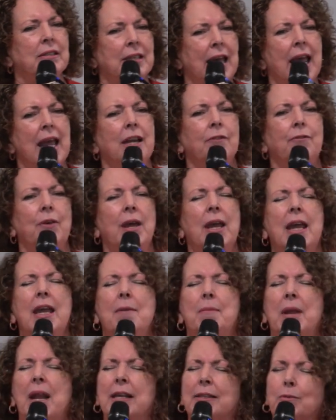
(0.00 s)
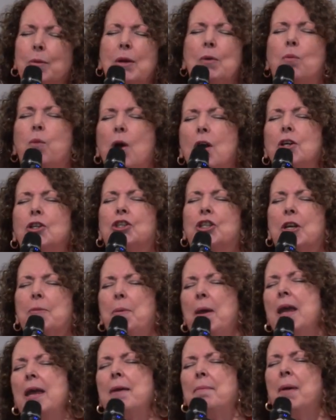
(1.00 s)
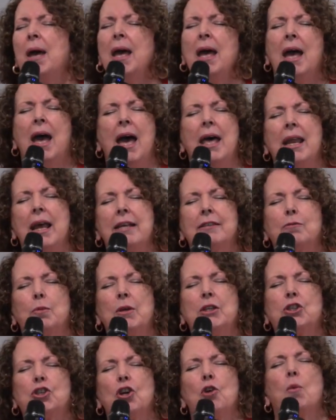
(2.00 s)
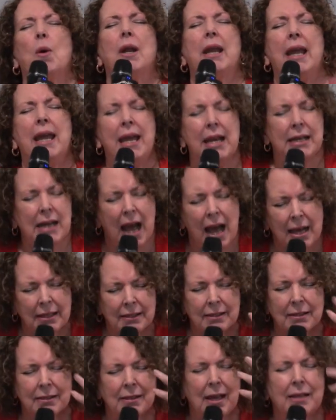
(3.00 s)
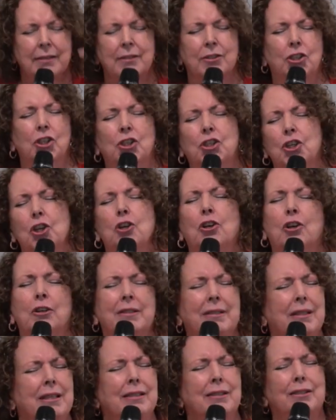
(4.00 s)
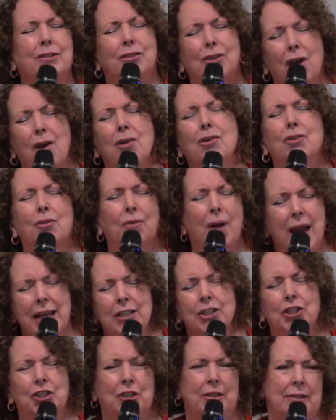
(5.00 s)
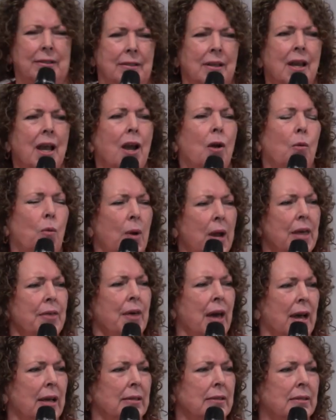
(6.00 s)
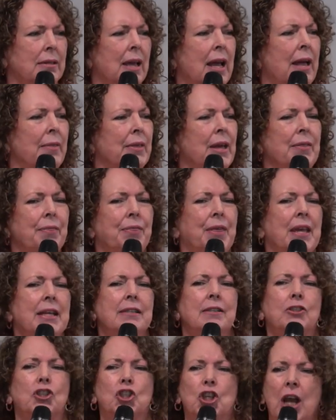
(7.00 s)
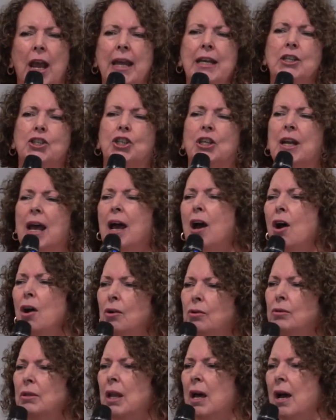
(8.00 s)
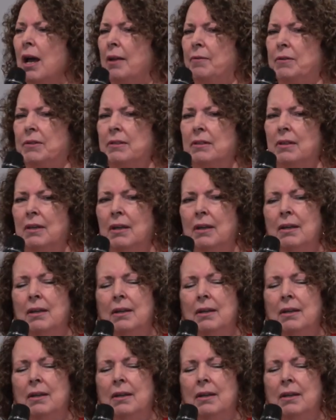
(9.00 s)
stand for him, and as we worship him, and as we do what he asks us to do, because he's so gracious with us that things change in our own lives.